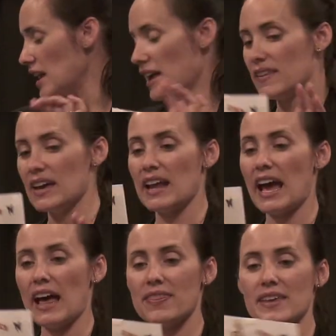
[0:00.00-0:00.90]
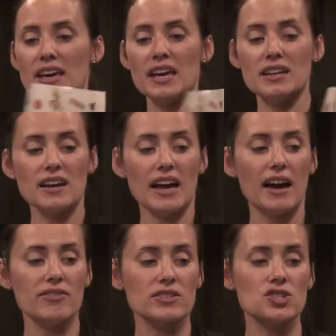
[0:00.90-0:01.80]
And then at the end, I
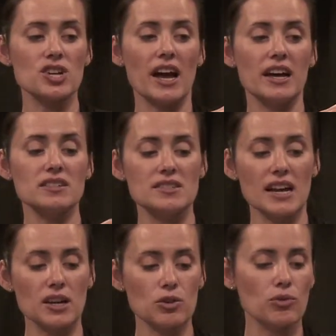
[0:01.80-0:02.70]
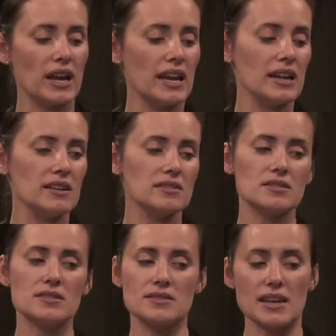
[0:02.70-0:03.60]
have the child decorate,
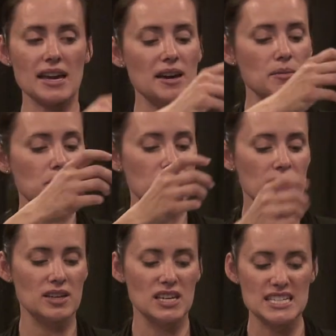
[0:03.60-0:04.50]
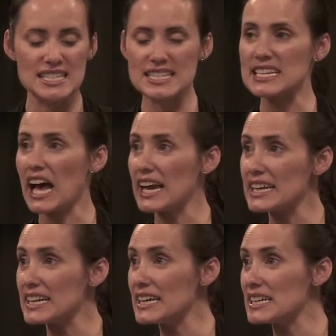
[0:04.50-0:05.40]
stamp,
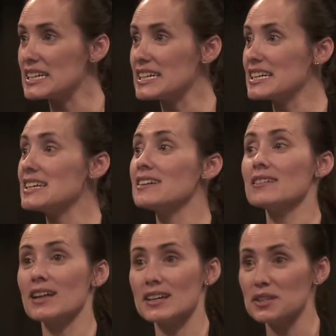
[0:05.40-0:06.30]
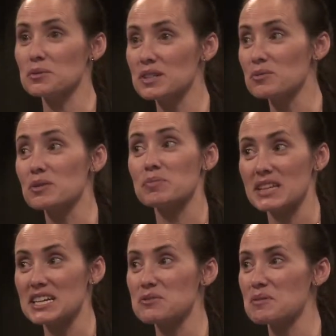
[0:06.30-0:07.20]
sign it like you would with
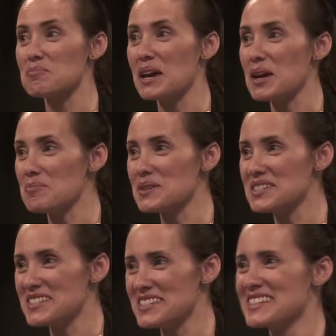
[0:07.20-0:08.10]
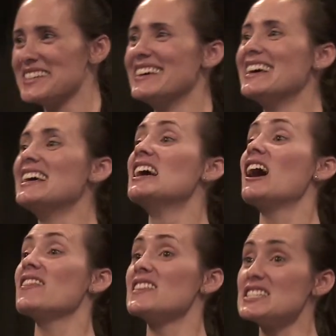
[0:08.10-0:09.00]
placement papers.
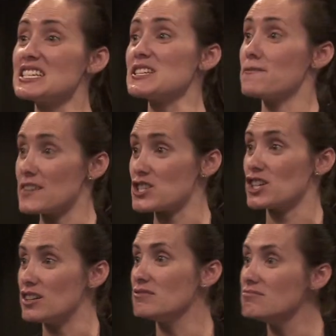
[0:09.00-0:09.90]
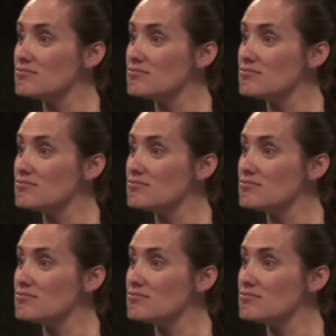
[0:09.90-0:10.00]
This is official.